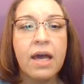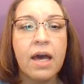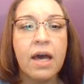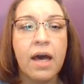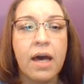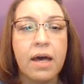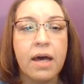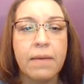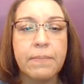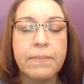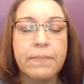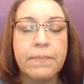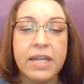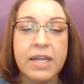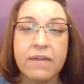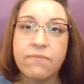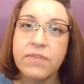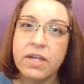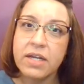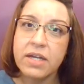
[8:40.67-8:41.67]
But
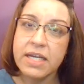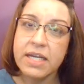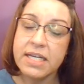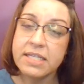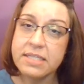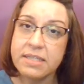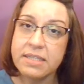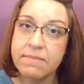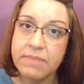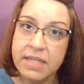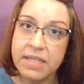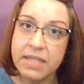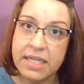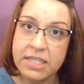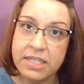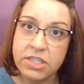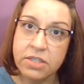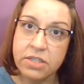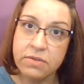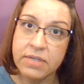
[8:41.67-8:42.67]
if there is something
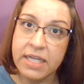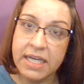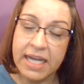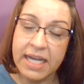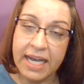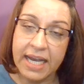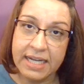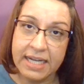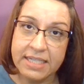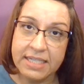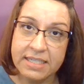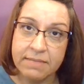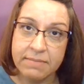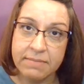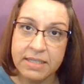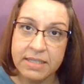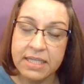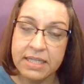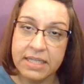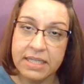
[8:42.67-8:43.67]
that you need
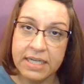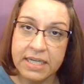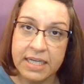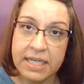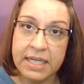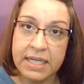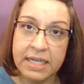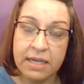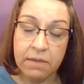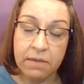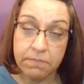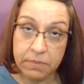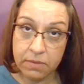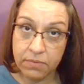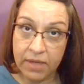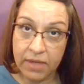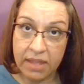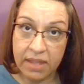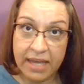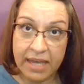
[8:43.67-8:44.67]
academically that I can help
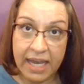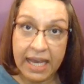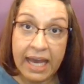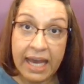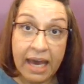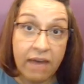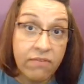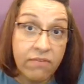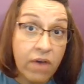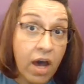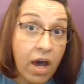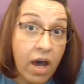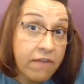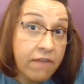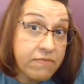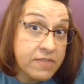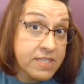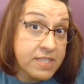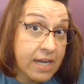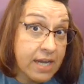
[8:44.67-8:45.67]
you with, I have
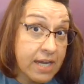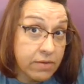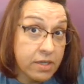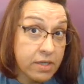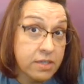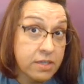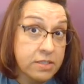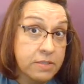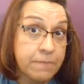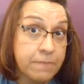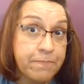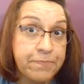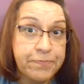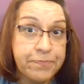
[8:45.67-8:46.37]
office hours.